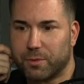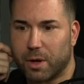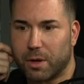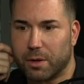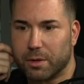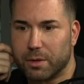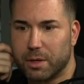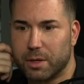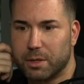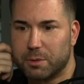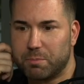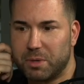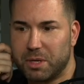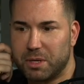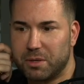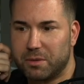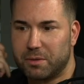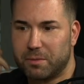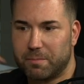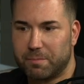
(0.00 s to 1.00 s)
of all, it's
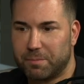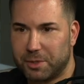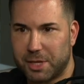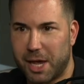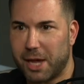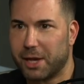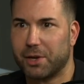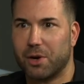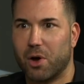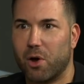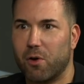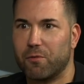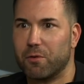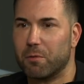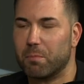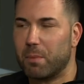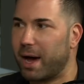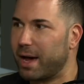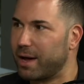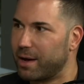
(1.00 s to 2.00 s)
been taken
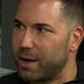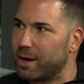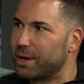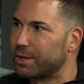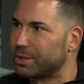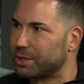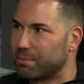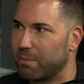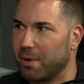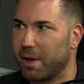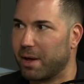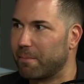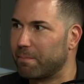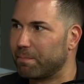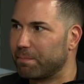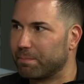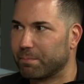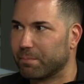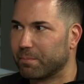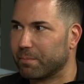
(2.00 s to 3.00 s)
over by us,
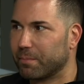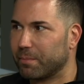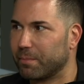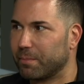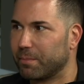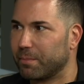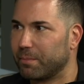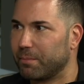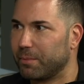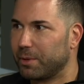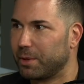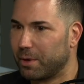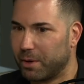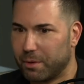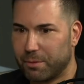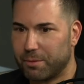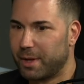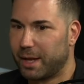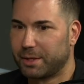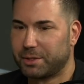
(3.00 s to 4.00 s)
man.
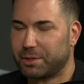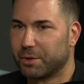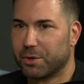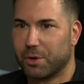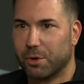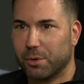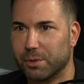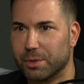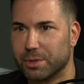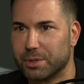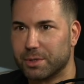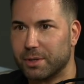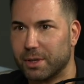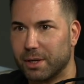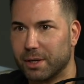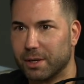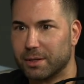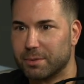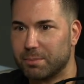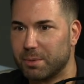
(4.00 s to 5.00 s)
Mm-hmm. That's the coolest
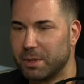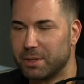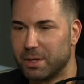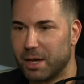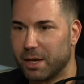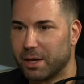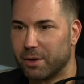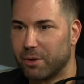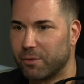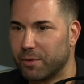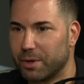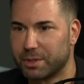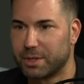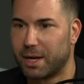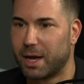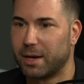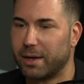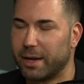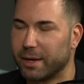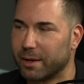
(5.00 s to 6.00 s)
thing. It's been taken over. It's
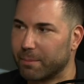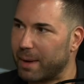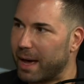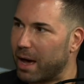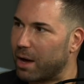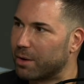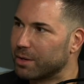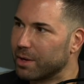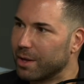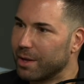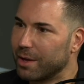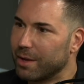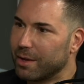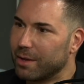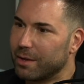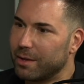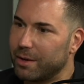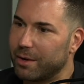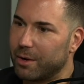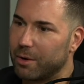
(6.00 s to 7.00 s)
not like about,
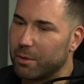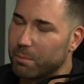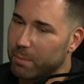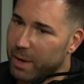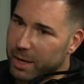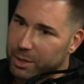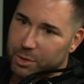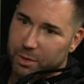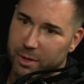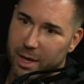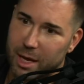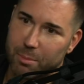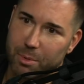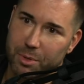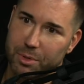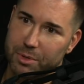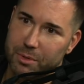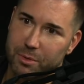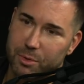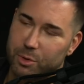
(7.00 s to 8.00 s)
major
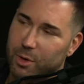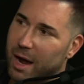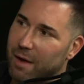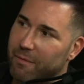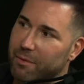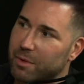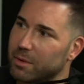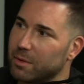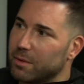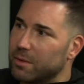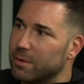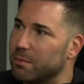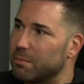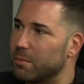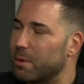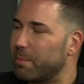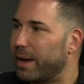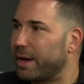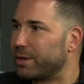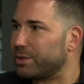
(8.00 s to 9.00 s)
labels driving
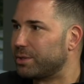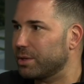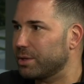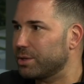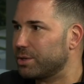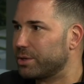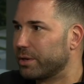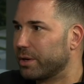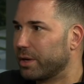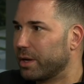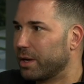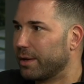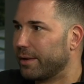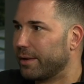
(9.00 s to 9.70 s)
the message.